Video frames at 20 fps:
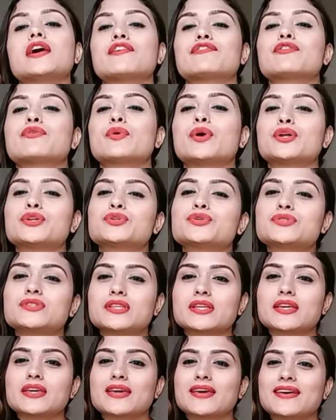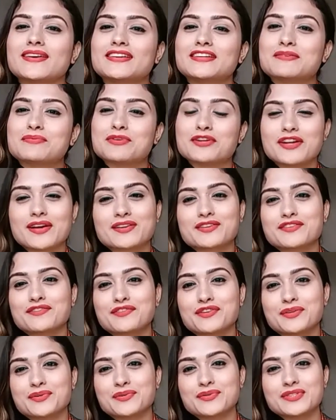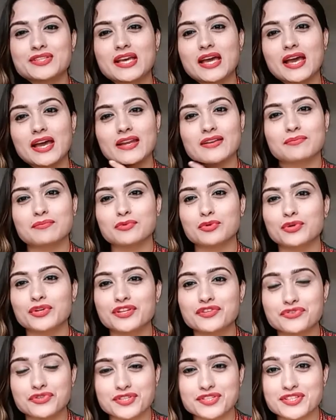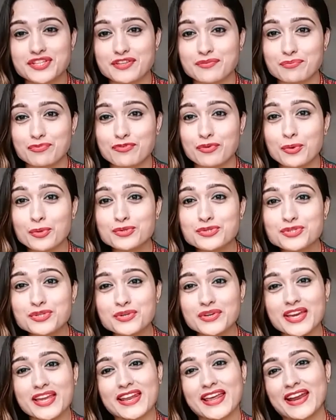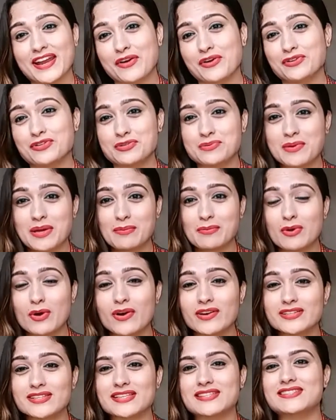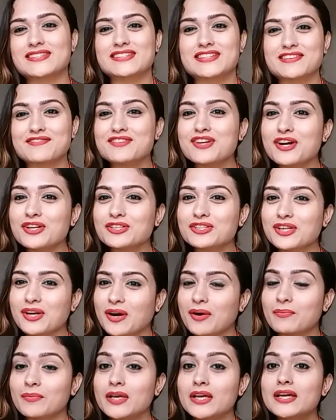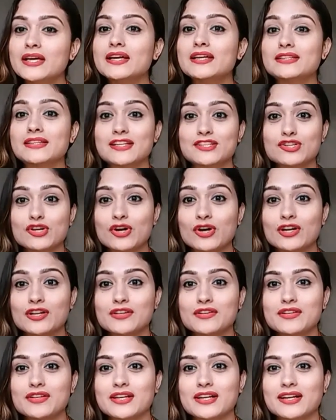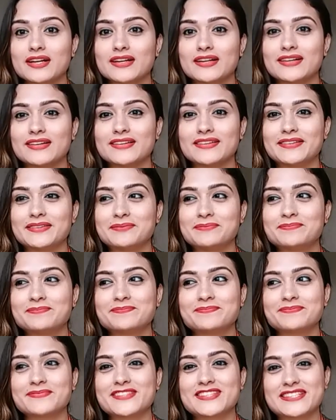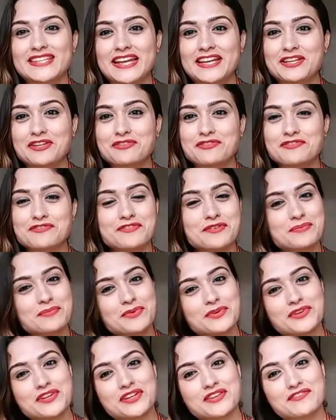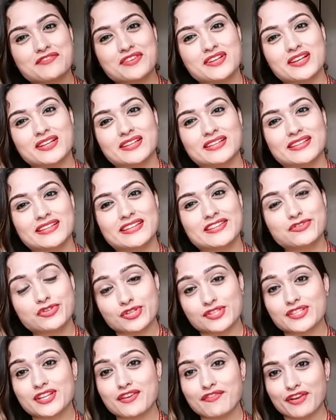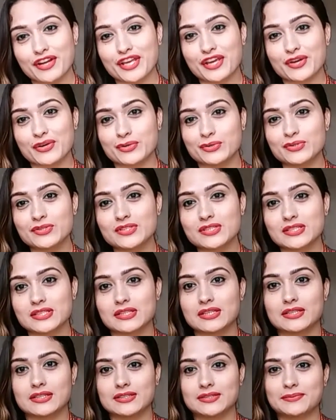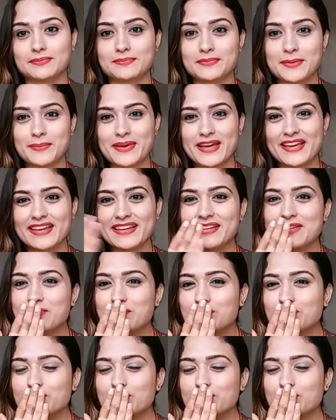If you want to see product reviews and more interesting posts, you can head on to my blog sensitive.com. That's all. Stay tuned for more interesting videos. Bye bye.